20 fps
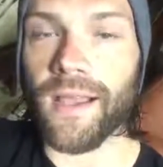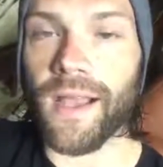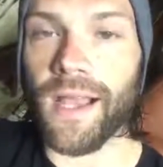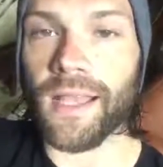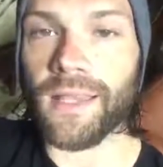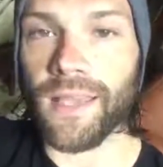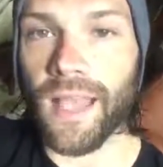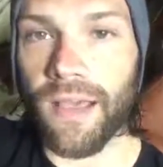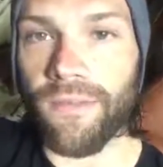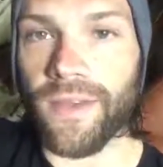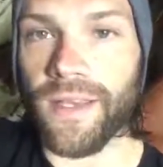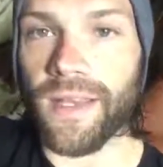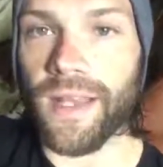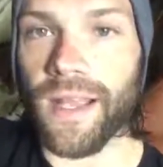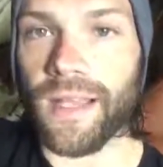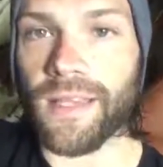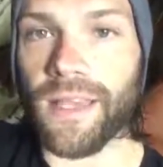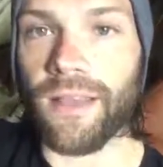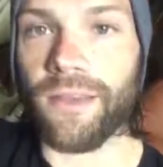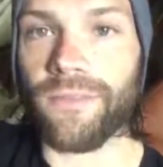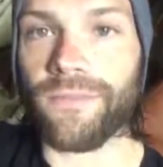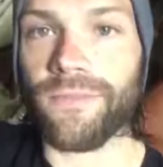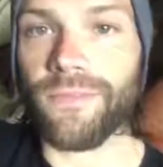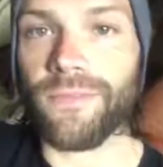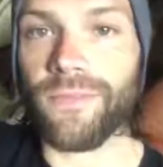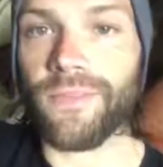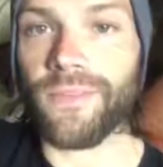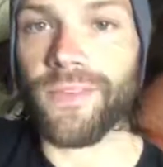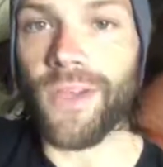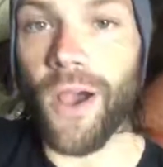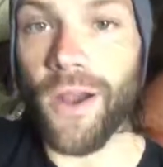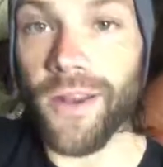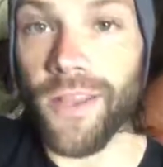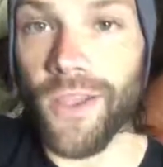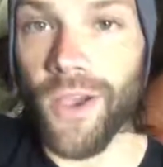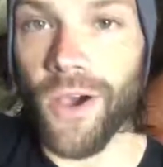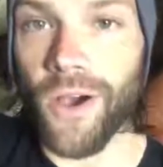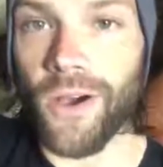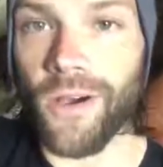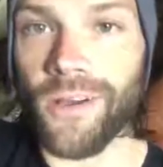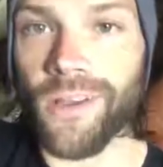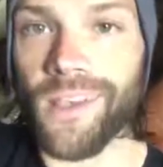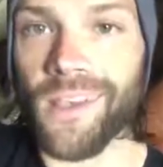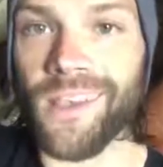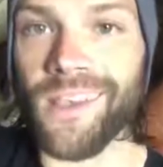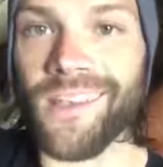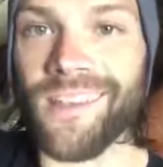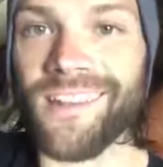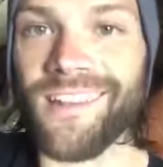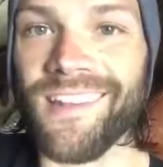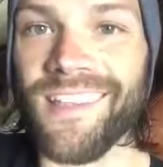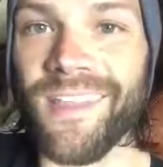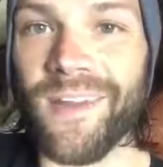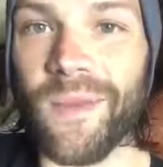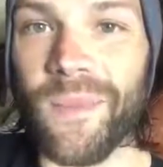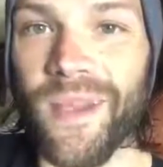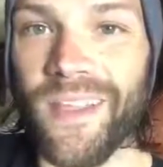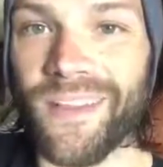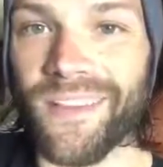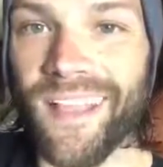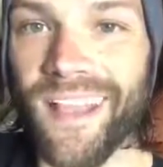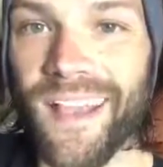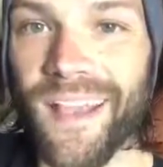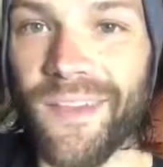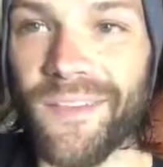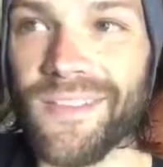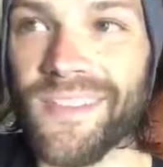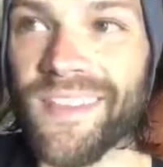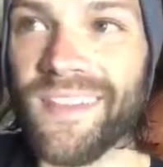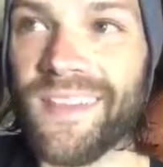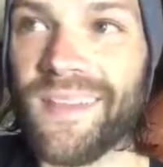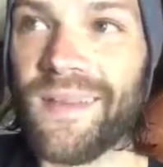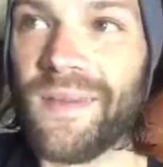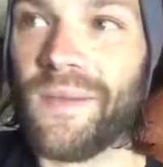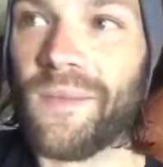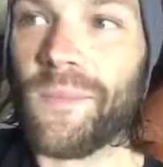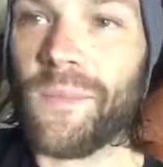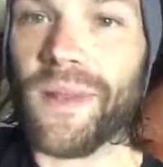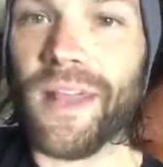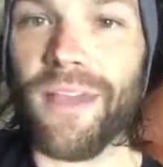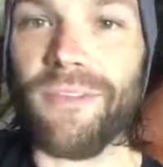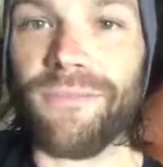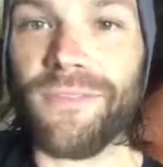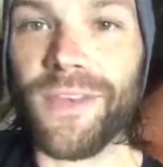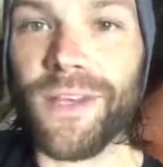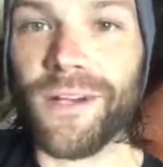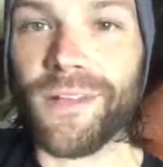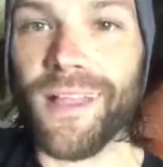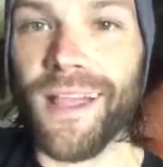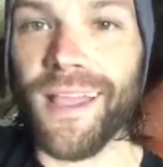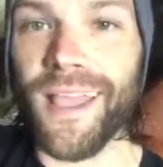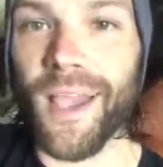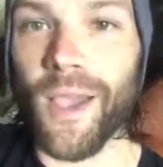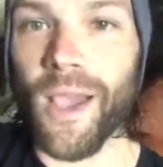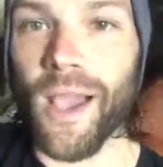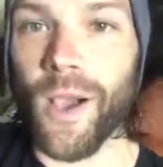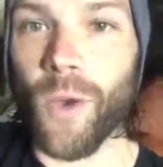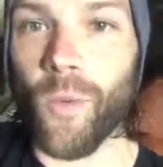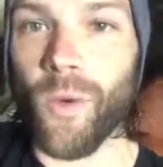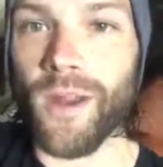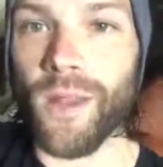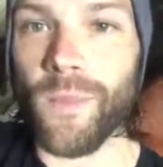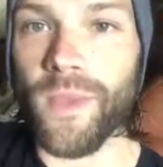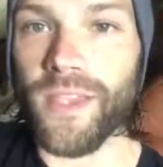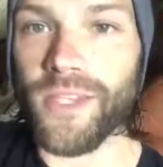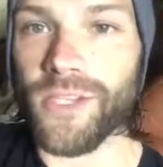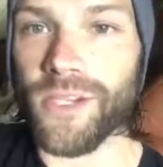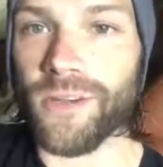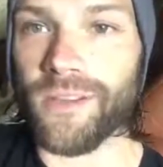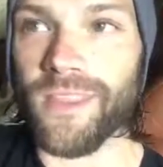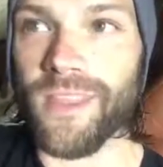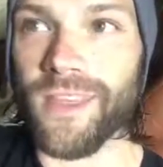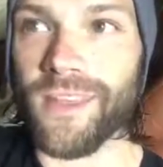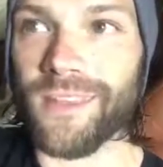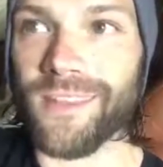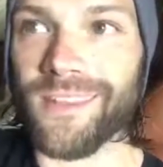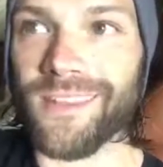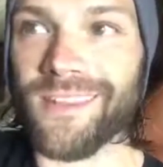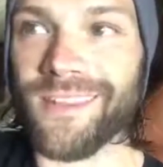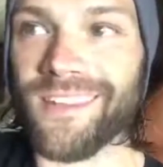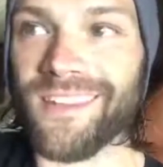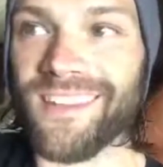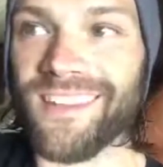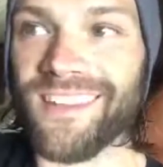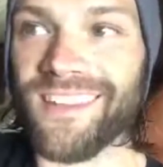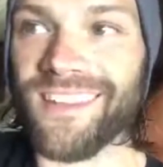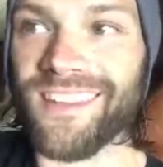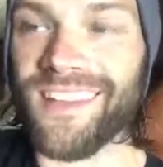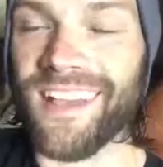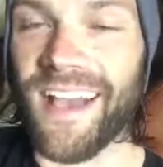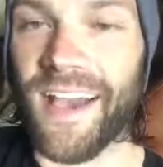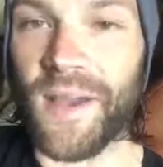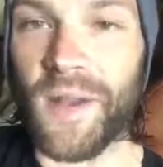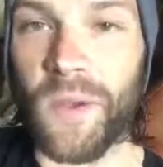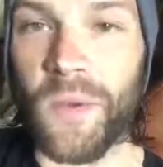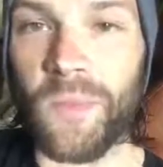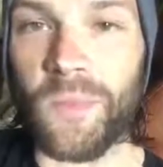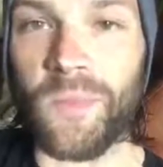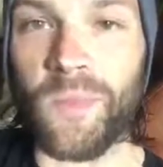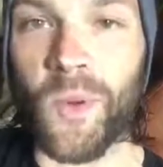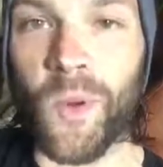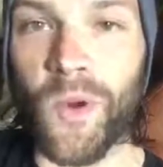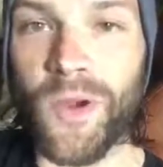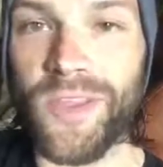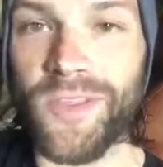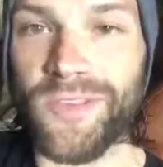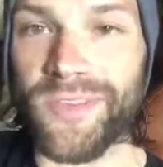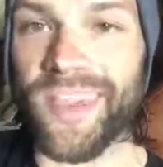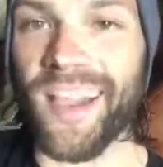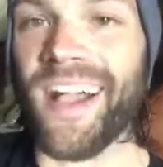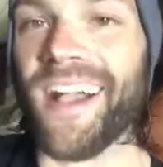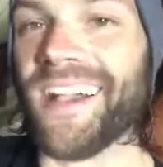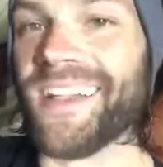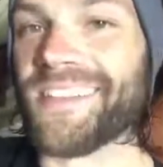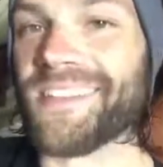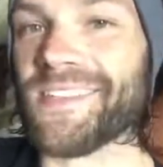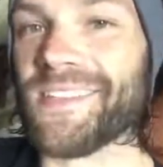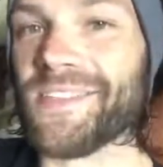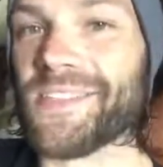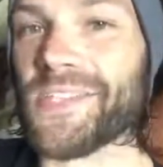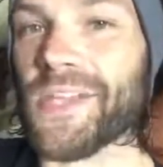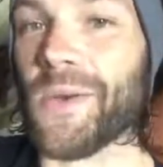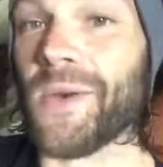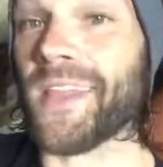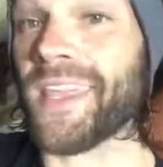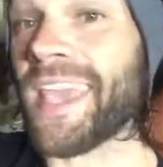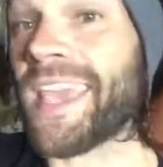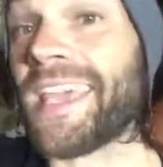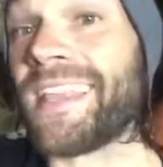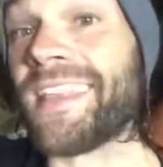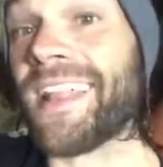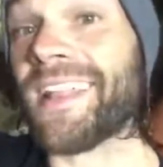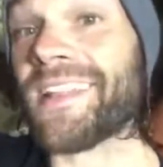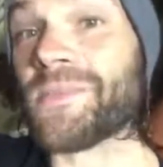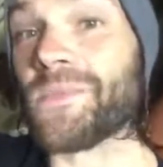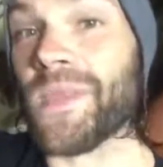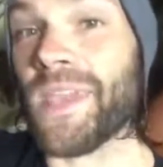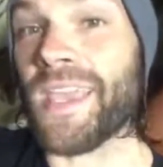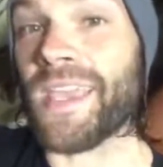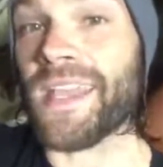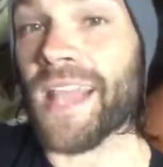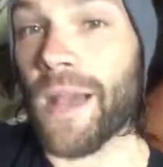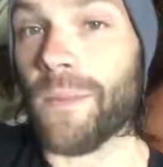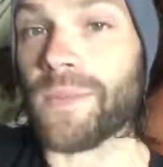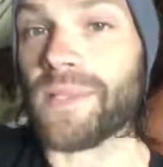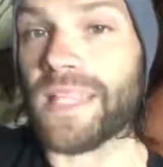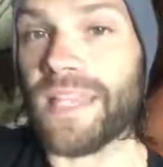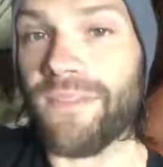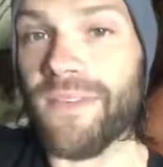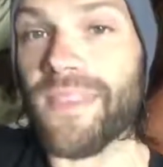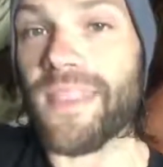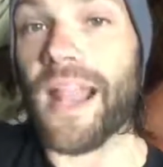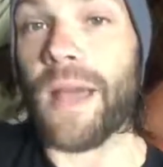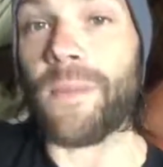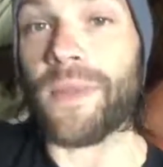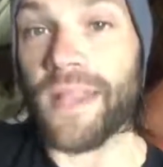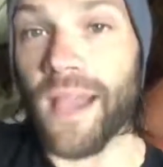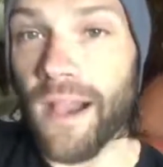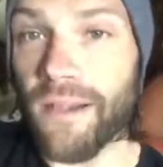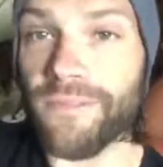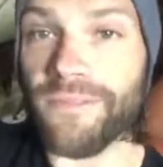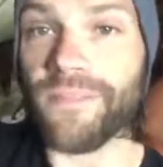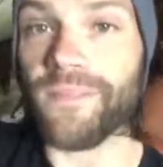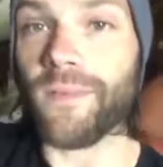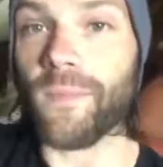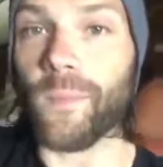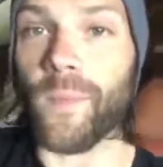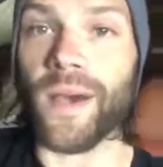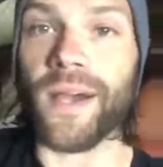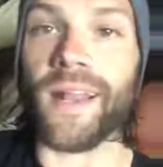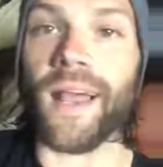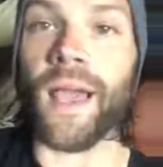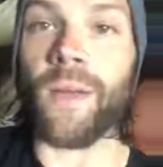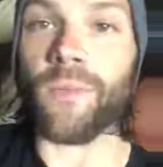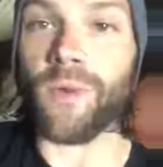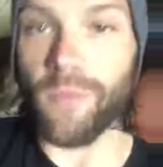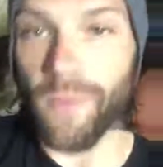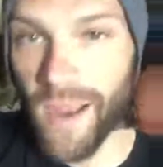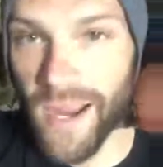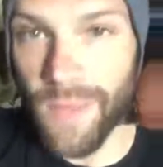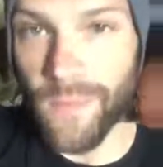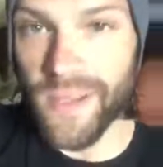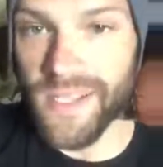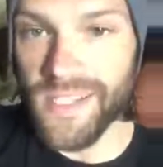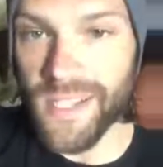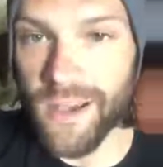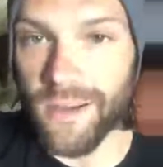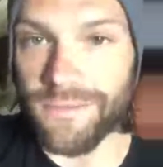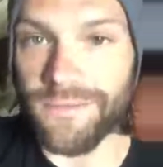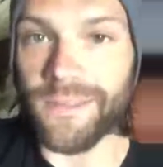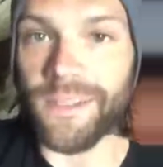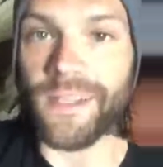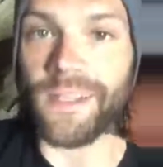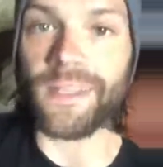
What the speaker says: love it. I love talking to y'all and hearing about your lives, but I feel like I want to make sure that I don't bore you guys. So again, that's me not believing that I'm enough, but I'm reminding myself